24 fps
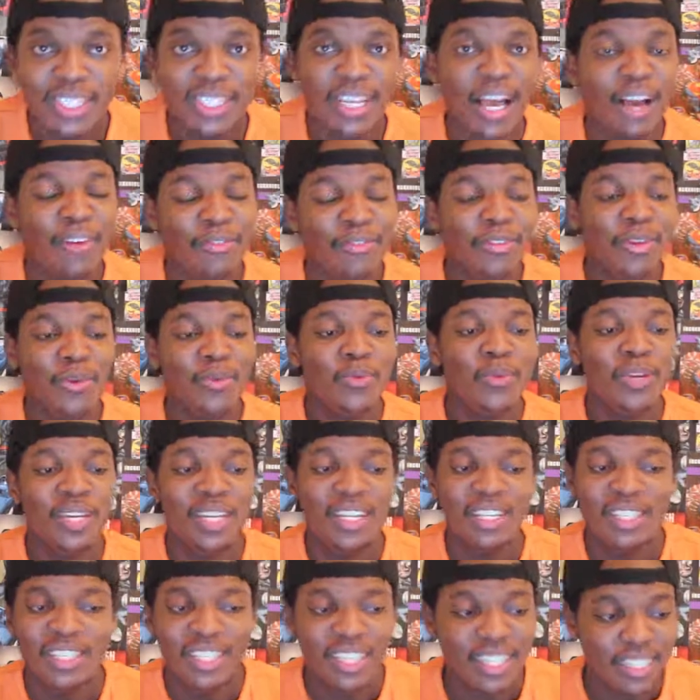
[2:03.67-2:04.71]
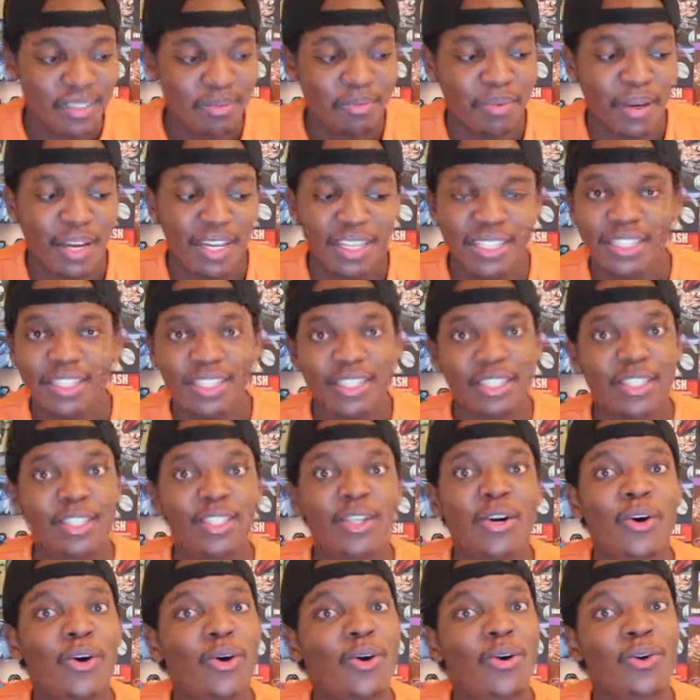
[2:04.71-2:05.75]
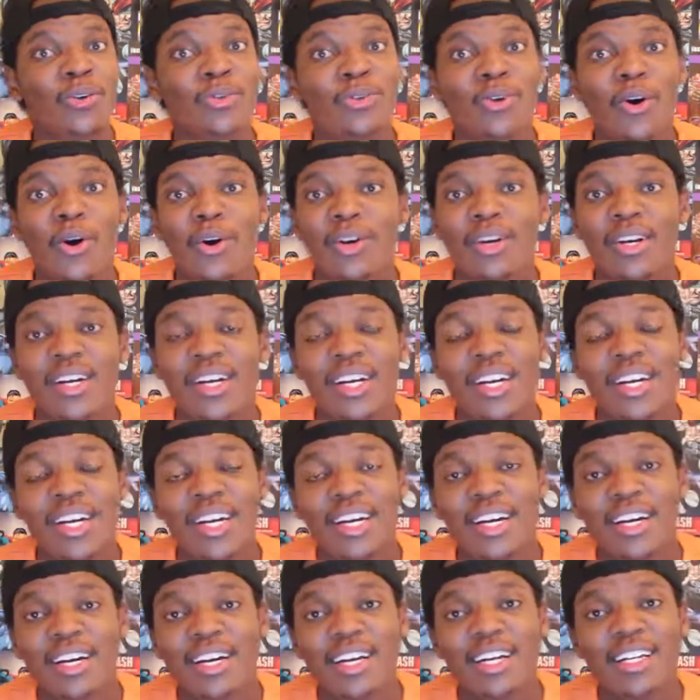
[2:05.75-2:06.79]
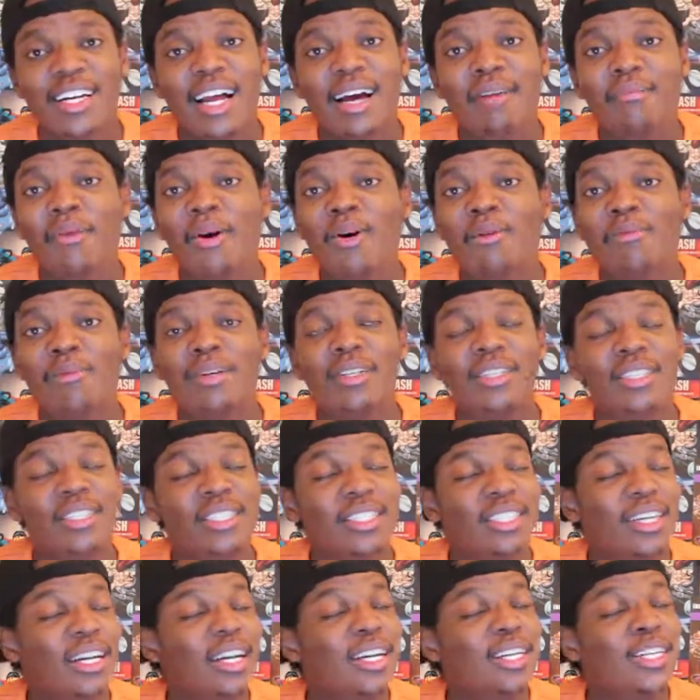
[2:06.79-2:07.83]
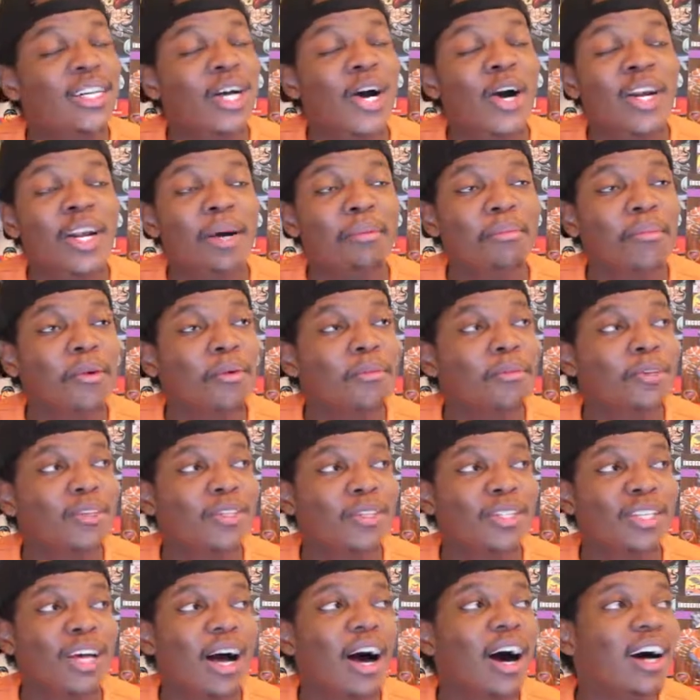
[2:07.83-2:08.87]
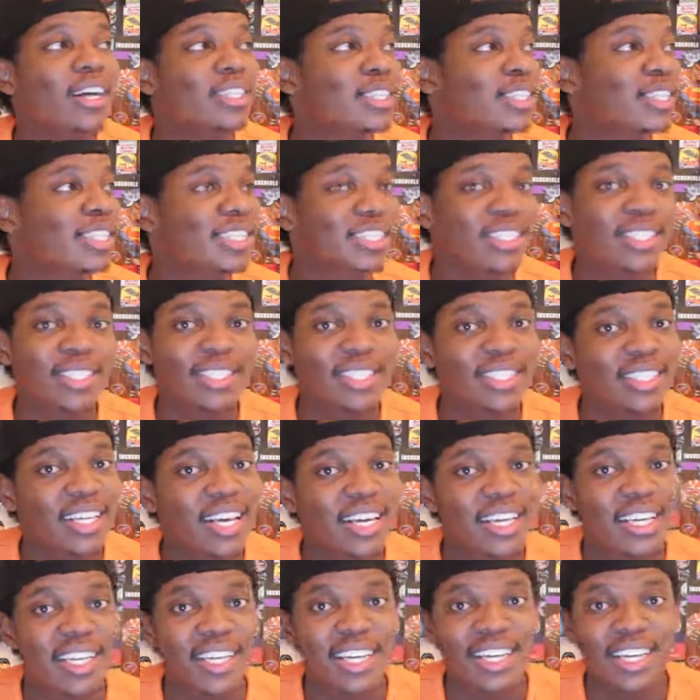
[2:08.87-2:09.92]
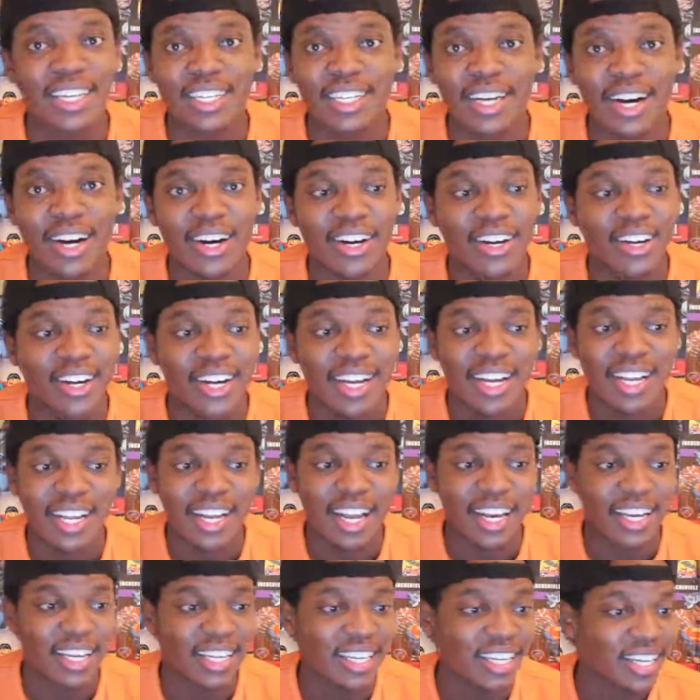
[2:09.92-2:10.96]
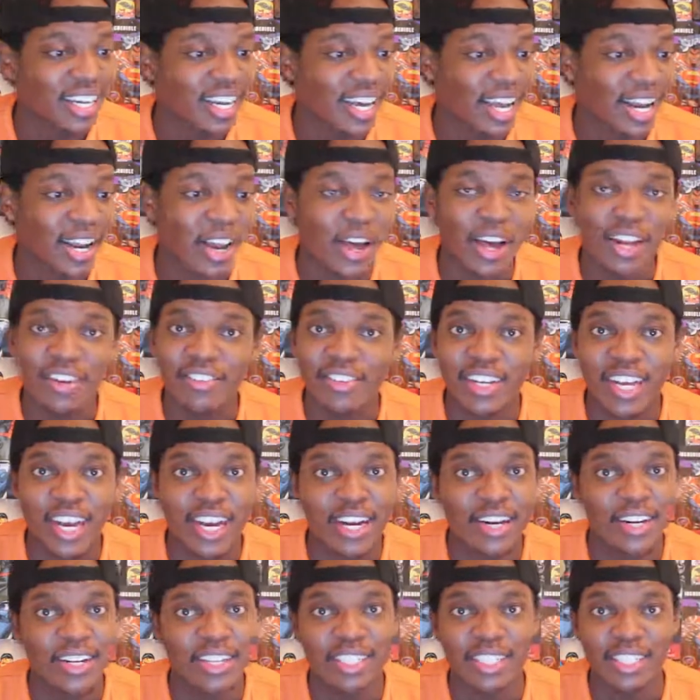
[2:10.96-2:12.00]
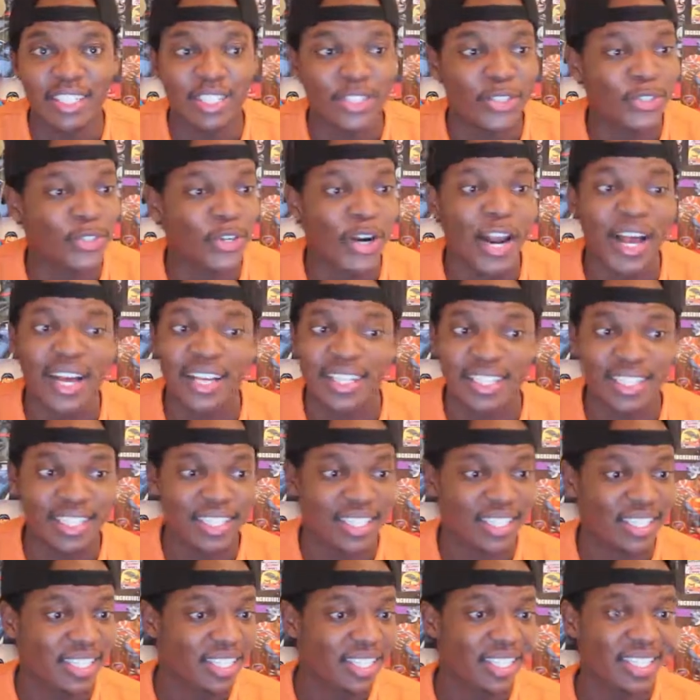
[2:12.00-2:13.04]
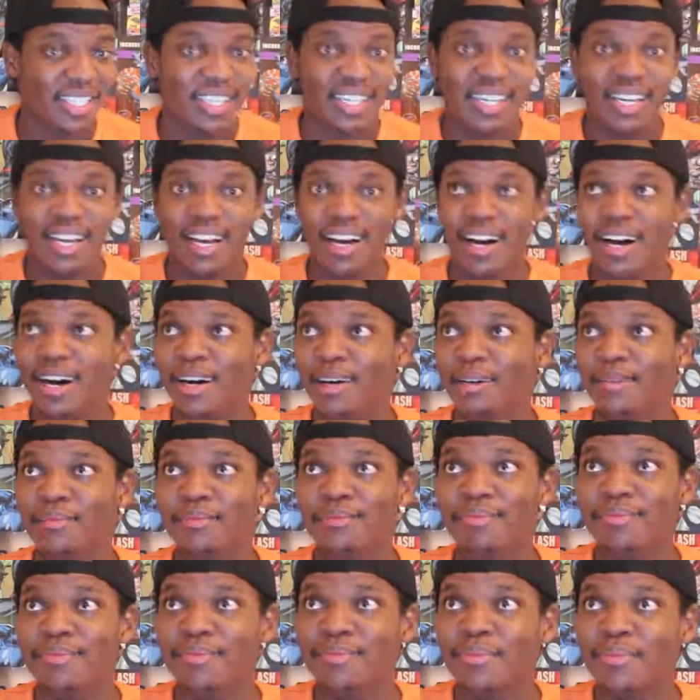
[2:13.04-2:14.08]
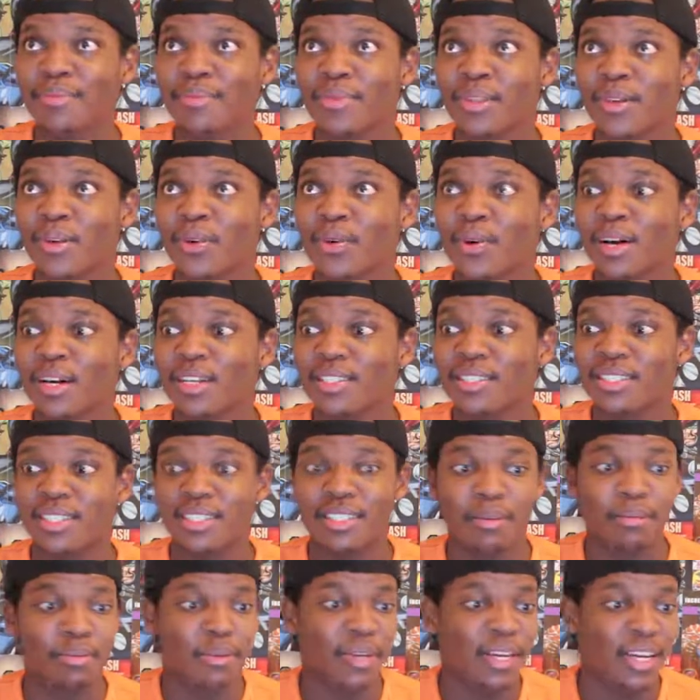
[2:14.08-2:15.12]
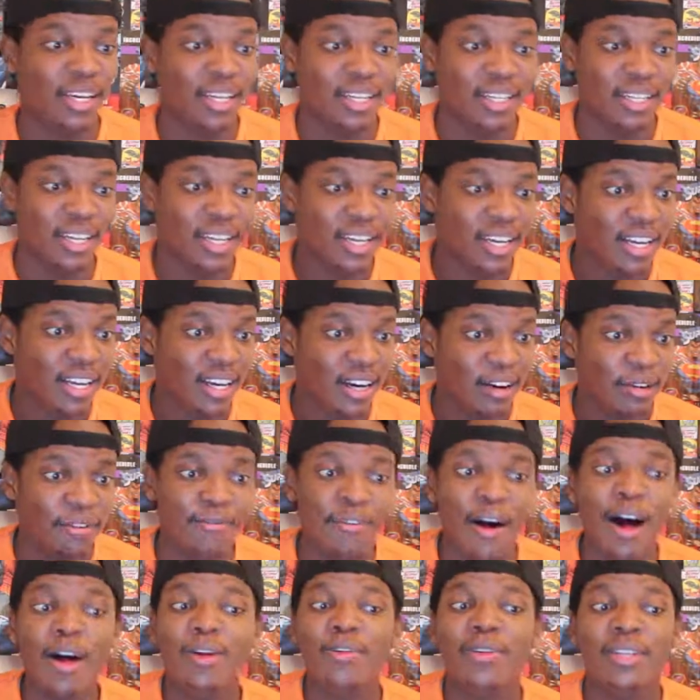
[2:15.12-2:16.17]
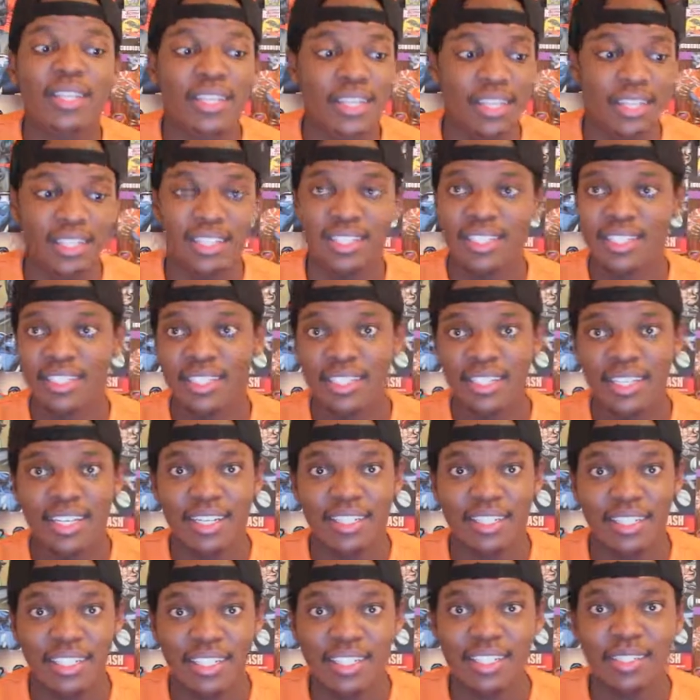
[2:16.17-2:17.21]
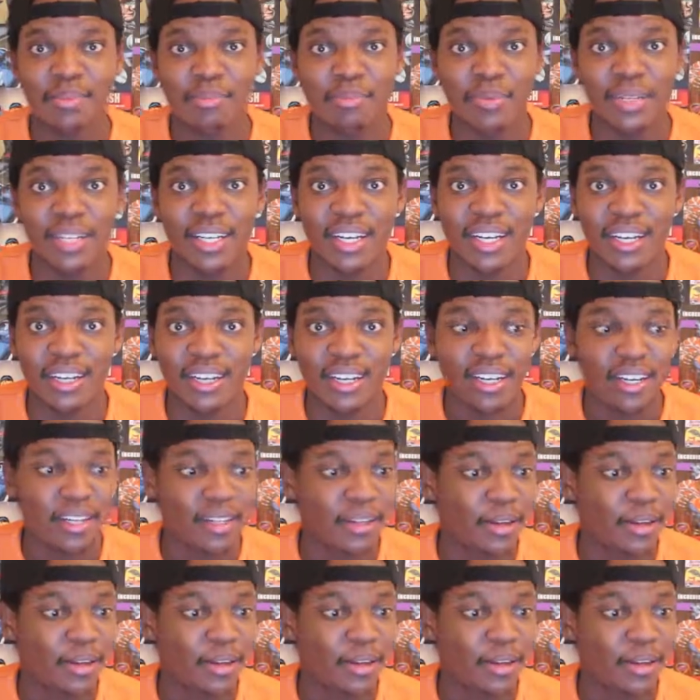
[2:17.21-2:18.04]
I feel weird. And he pissed. Yo, that moment was hard to take in, you know. Like, a lot of characters. Drax. Who else disappeared? Falcon disappeared.